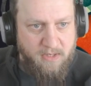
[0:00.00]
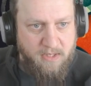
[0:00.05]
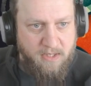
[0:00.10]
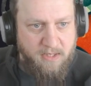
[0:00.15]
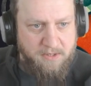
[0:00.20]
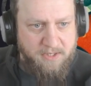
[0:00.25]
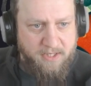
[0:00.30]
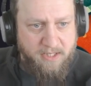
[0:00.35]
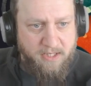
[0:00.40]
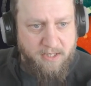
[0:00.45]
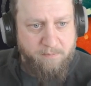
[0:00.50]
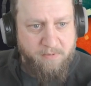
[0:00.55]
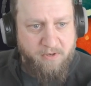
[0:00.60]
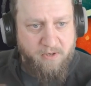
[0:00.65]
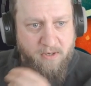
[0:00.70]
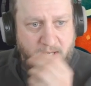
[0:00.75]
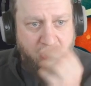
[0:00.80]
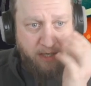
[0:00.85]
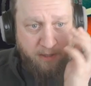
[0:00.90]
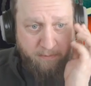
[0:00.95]
set up your
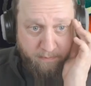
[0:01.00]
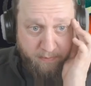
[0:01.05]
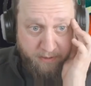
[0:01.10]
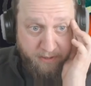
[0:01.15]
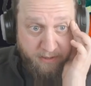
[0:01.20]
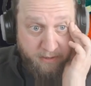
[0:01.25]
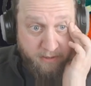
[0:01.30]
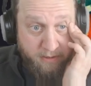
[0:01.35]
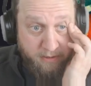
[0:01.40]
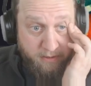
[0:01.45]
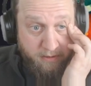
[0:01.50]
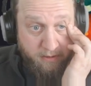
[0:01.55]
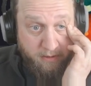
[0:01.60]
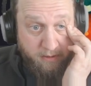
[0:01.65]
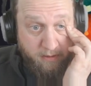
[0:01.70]
heartbeat.